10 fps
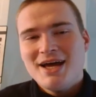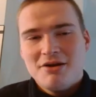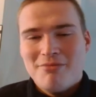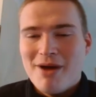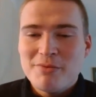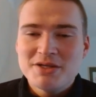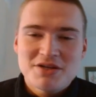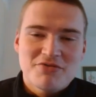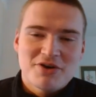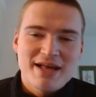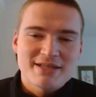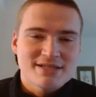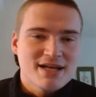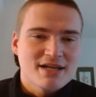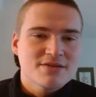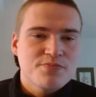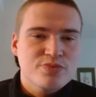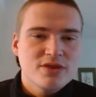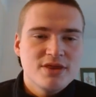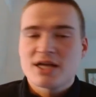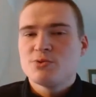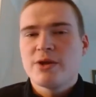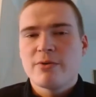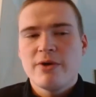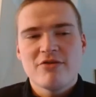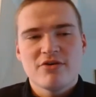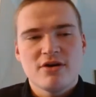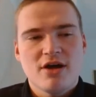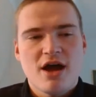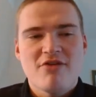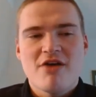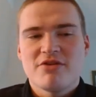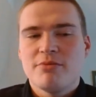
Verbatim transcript: The main reason for that is that next week we have, a, have an